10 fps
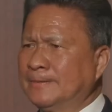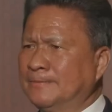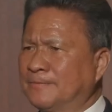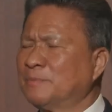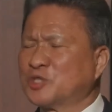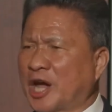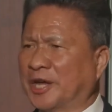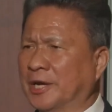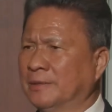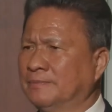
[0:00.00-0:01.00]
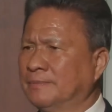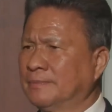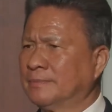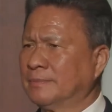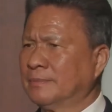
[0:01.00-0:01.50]
from China
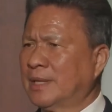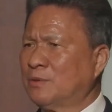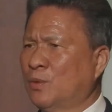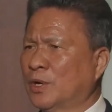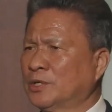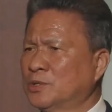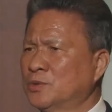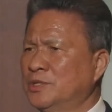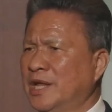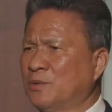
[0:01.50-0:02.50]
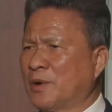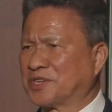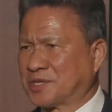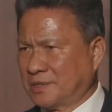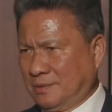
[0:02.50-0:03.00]
that want to
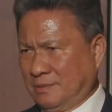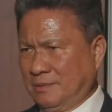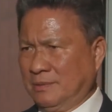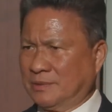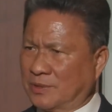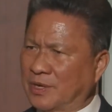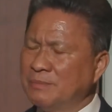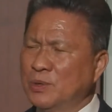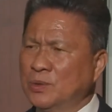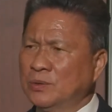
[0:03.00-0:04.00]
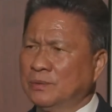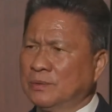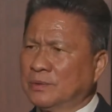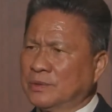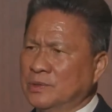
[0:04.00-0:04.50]
de-risk, so they move
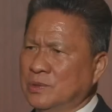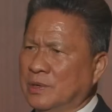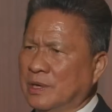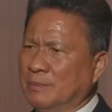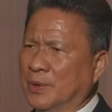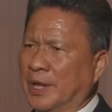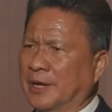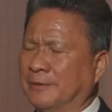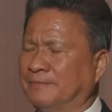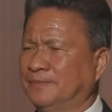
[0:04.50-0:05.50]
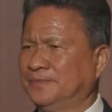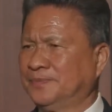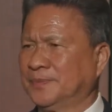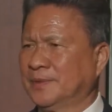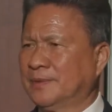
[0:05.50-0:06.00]
to Cambodia,
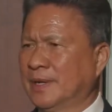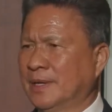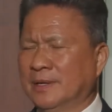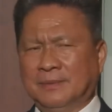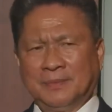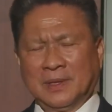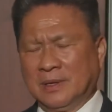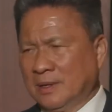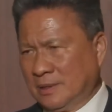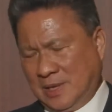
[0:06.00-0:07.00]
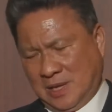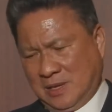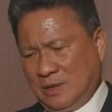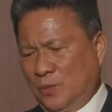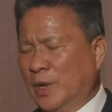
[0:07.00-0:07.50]
right?
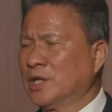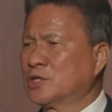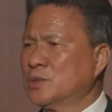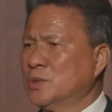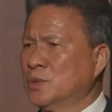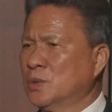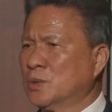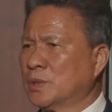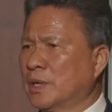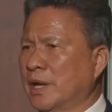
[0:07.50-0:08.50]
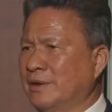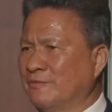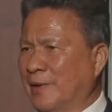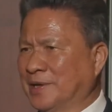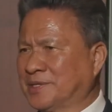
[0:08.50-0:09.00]
They willing to
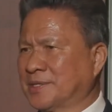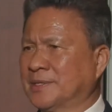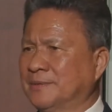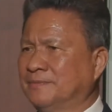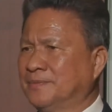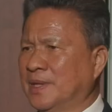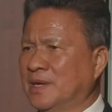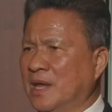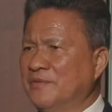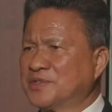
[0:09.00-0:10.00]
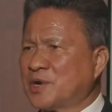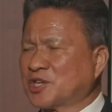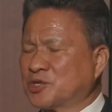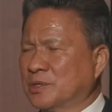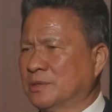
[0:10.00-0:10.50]
invest in
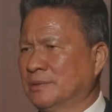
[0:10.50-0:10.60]
infrastructure,